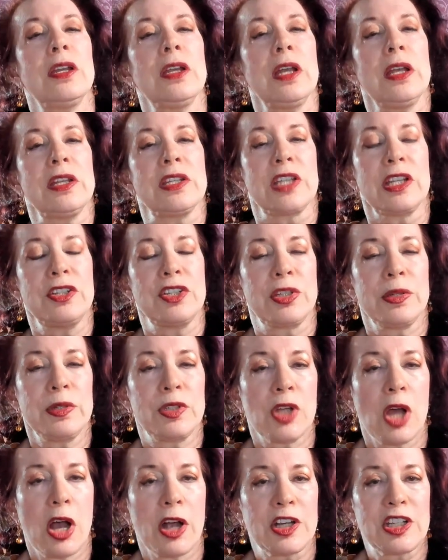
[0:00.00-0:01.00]
Sun Tzu
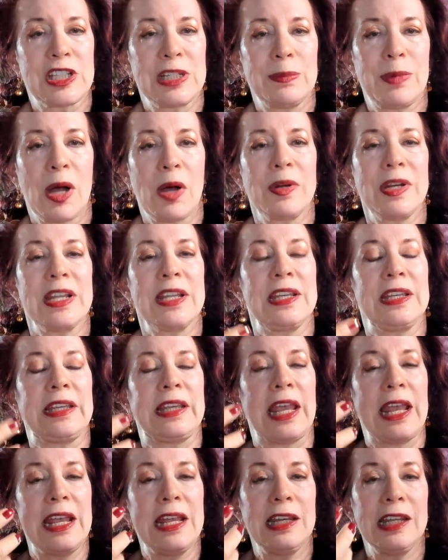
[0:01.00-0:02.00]
talks about
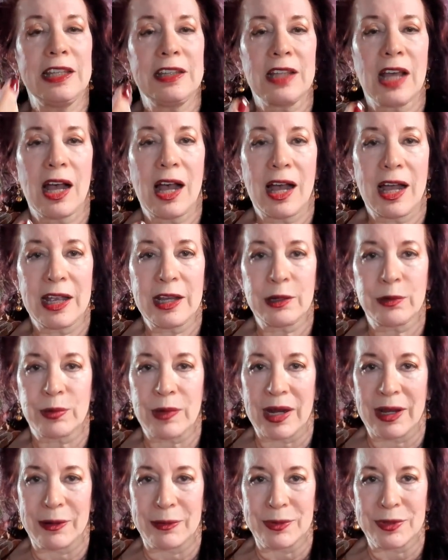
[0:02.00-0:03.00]
gaining the high
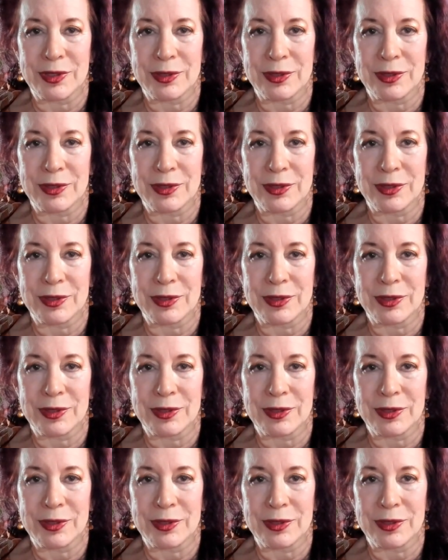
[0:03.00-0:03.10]
ground.